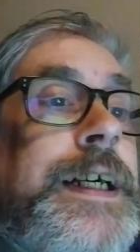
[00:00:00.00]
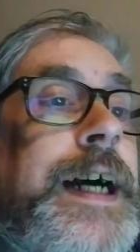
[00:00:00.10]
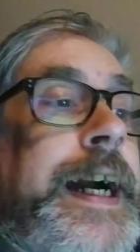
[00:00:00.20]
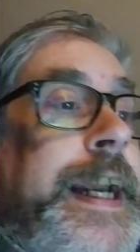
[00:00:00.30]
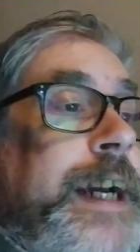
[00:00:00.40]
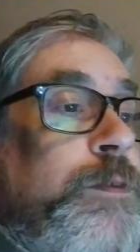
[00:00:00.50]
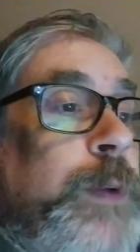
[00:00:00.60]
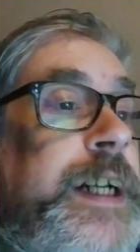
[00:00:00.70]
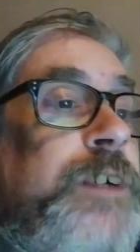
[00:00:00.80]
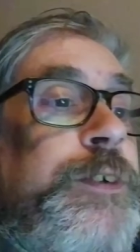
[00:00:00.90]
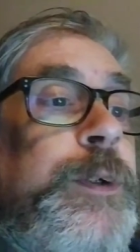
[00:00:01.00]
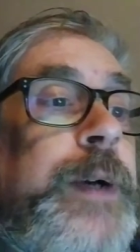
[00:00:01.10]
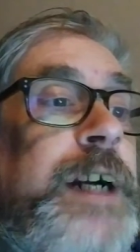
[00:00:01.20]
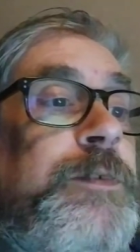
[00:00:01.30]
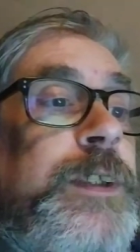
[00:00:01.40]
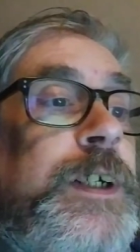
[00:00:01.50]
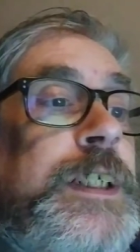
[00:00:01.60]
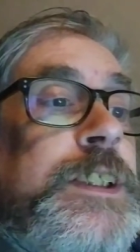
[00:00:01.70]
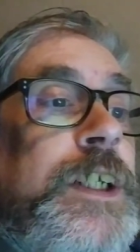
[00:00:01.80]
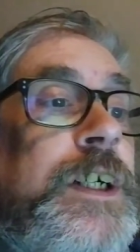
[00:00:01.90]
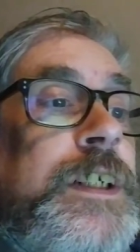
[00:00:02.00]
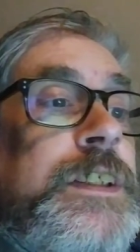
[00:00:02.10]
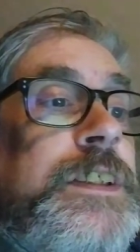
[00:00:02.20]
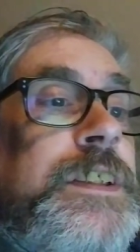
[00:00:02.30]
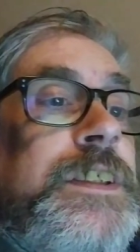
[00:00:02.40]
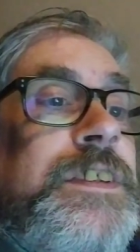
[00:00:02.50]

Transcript: I have quite a few Avalon songs.